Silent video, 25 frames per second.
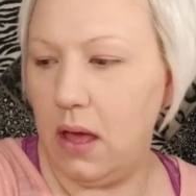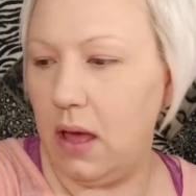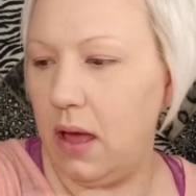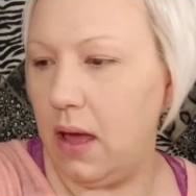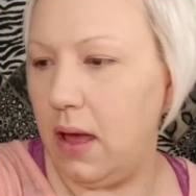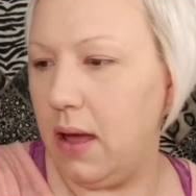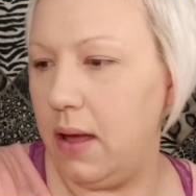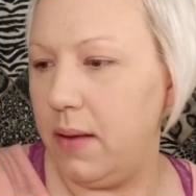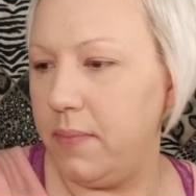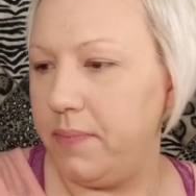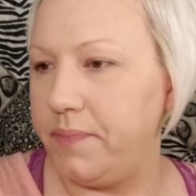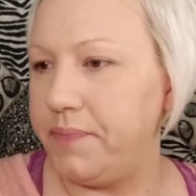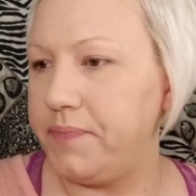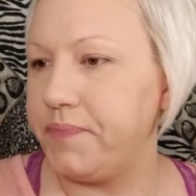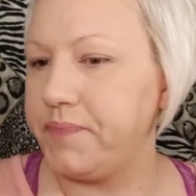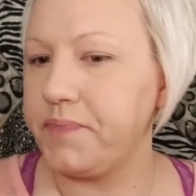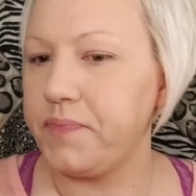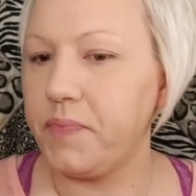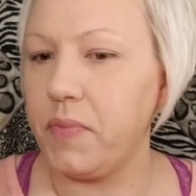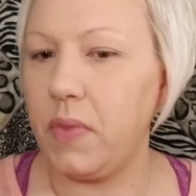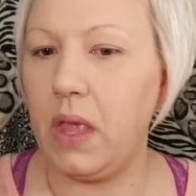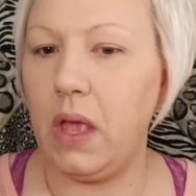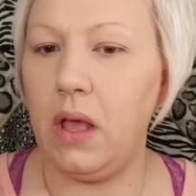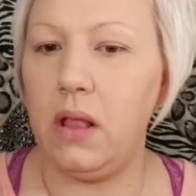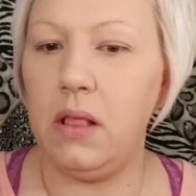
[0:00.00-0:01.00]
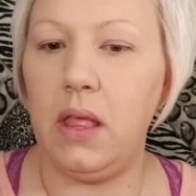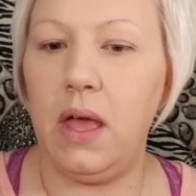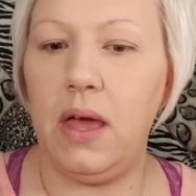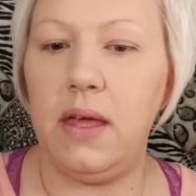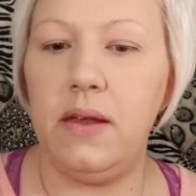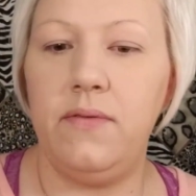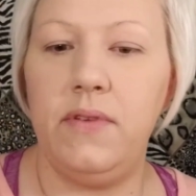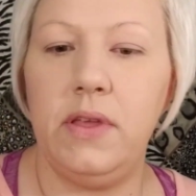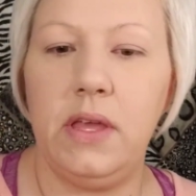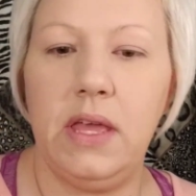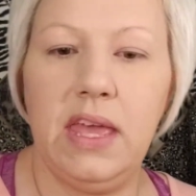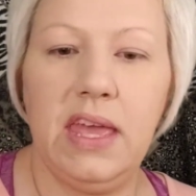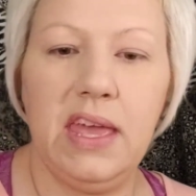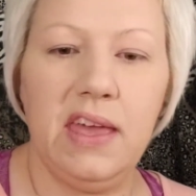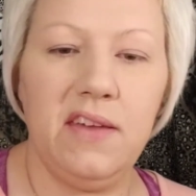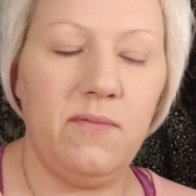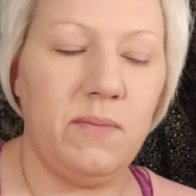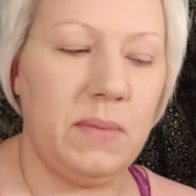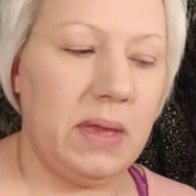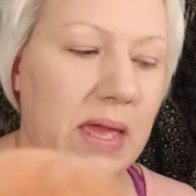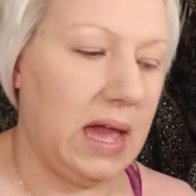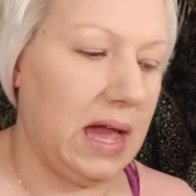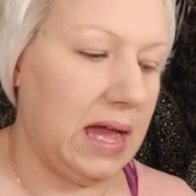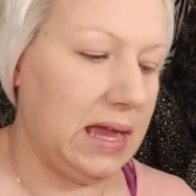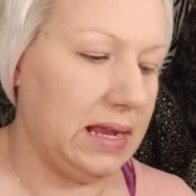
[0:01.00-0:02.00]
A lot of you
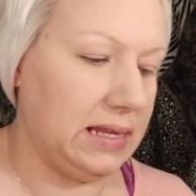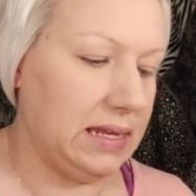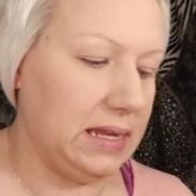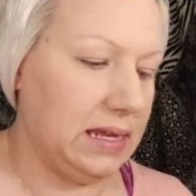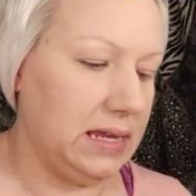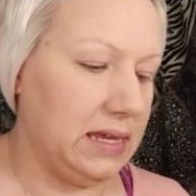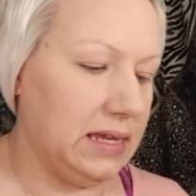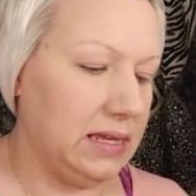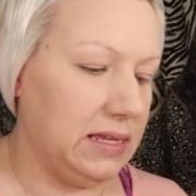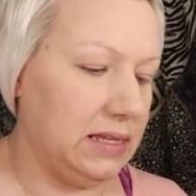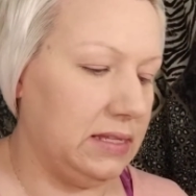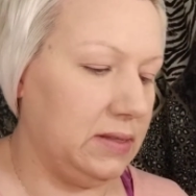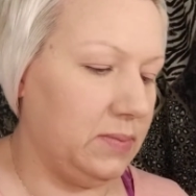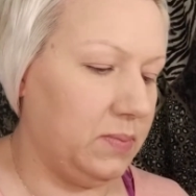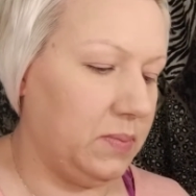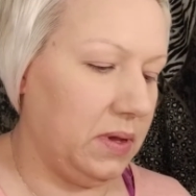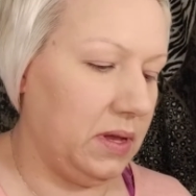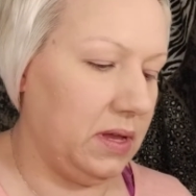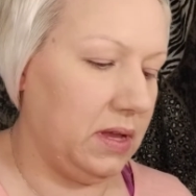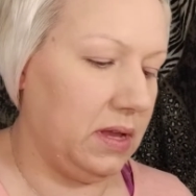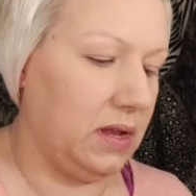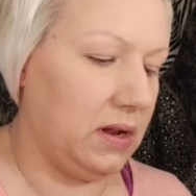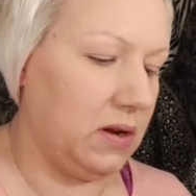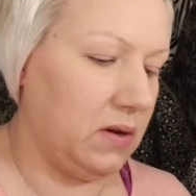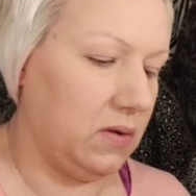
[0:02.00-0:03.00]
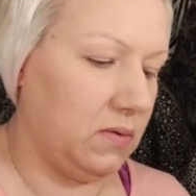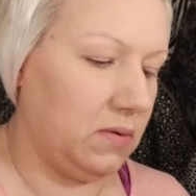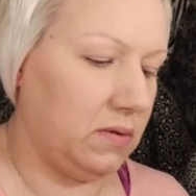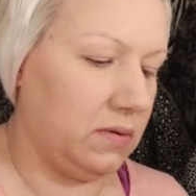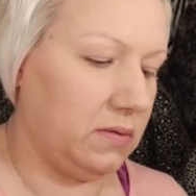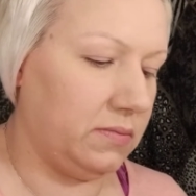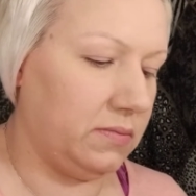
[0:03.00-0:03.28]
give me ideas, but you don't